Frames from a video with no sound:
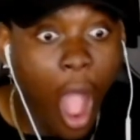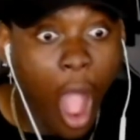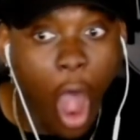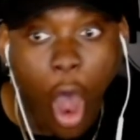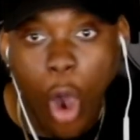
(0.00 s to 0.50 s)

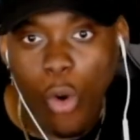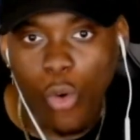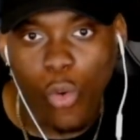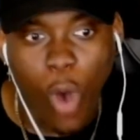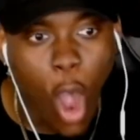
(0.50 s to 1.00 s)

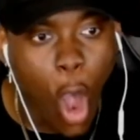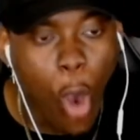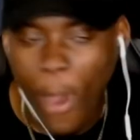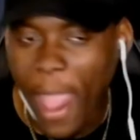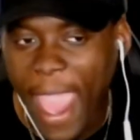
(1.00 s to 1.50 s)

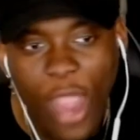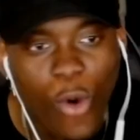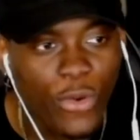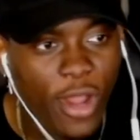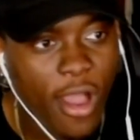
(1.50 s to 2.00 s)
Oh,
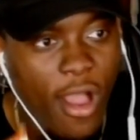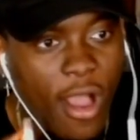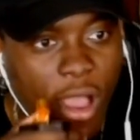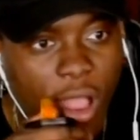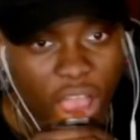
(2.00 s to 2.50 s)
hell nah.
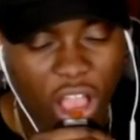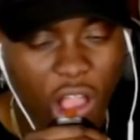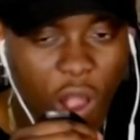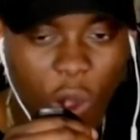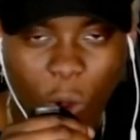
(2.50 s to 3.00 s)

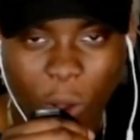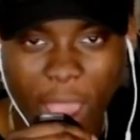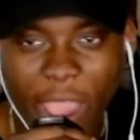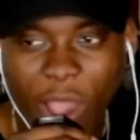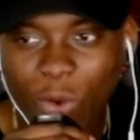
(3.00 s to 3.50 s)
Oh,
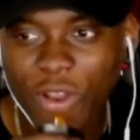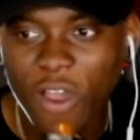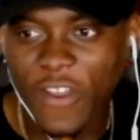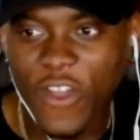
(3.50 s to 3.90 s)
hell nah. They're